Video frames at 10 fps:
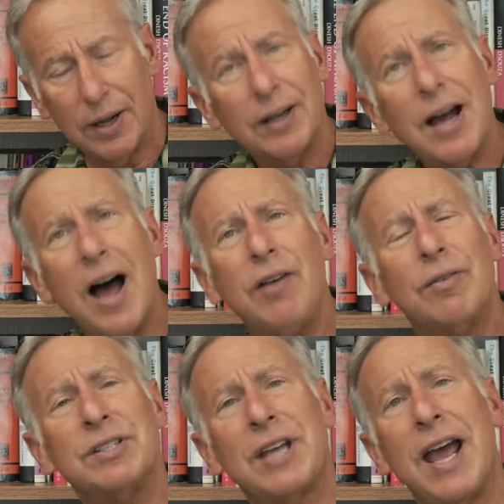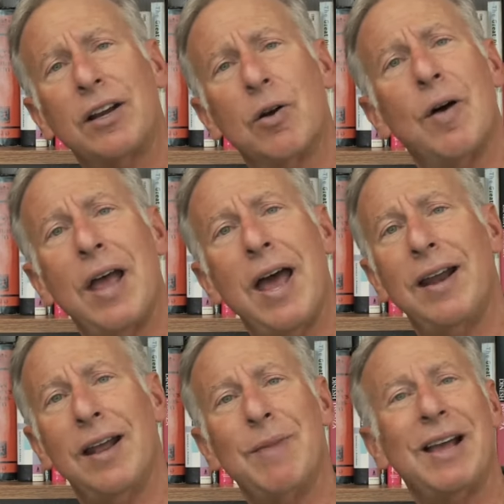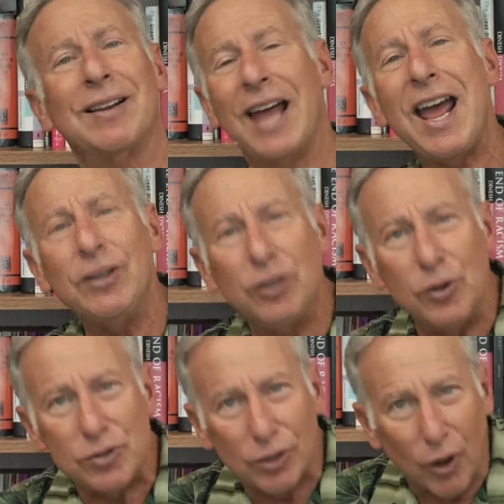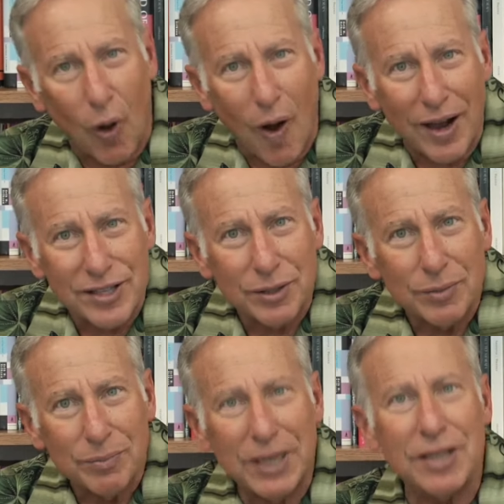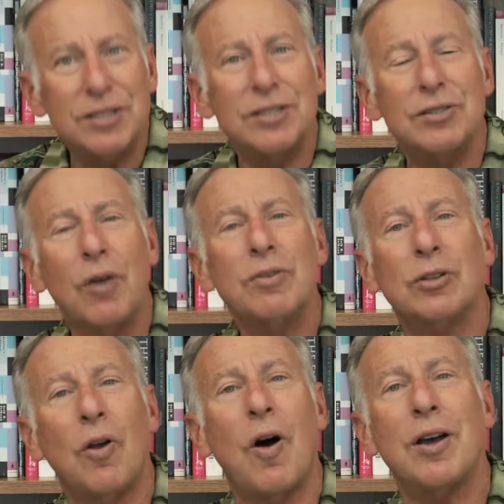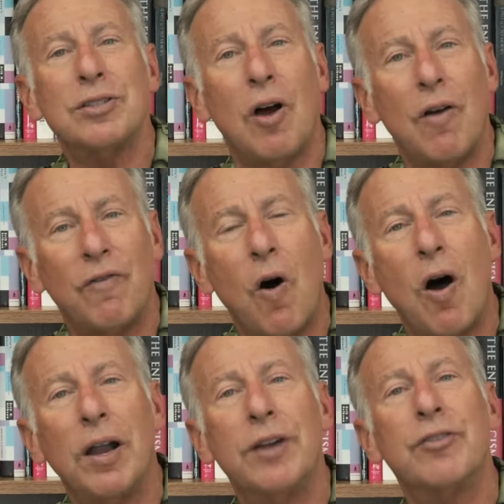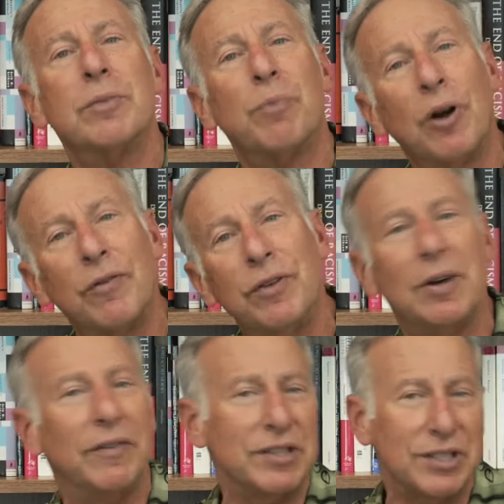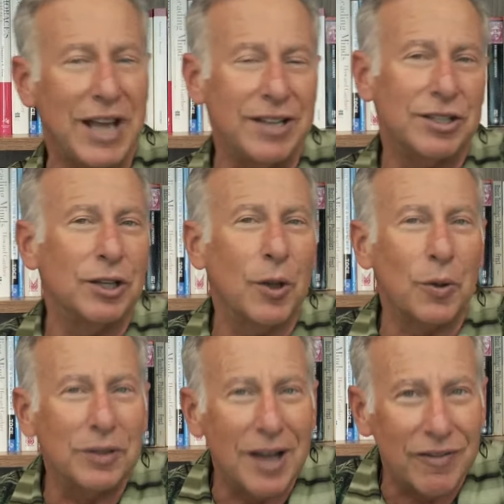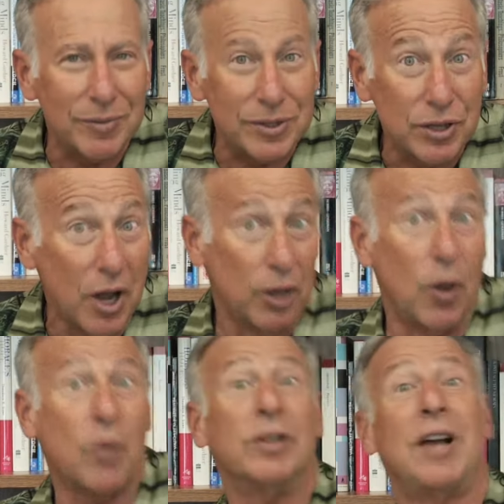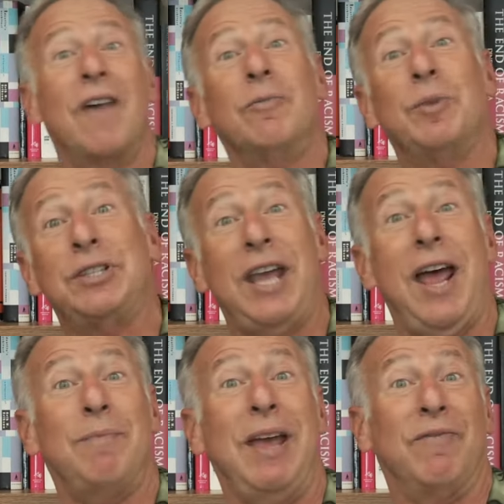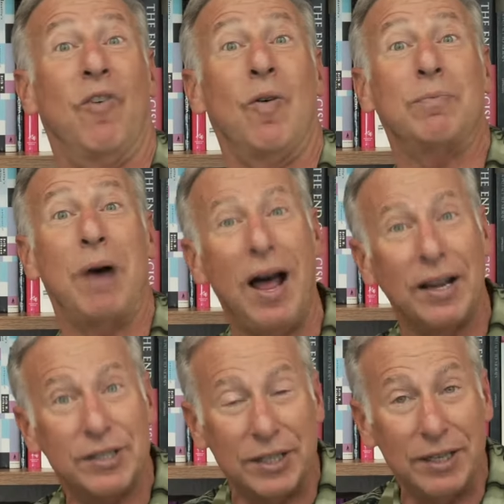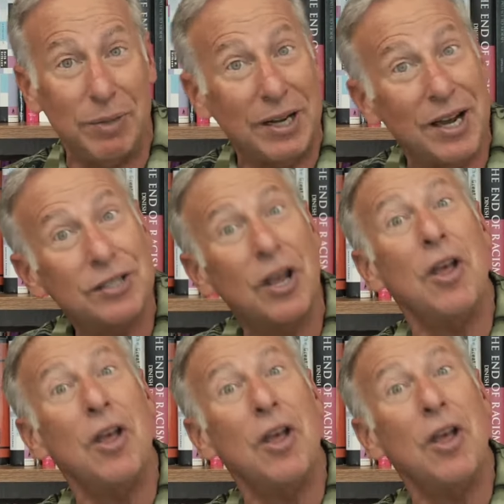Congress can't go ahead and make land use laws because those laws fall under the purview of the states and local governments. Local governments can't make foreign policy because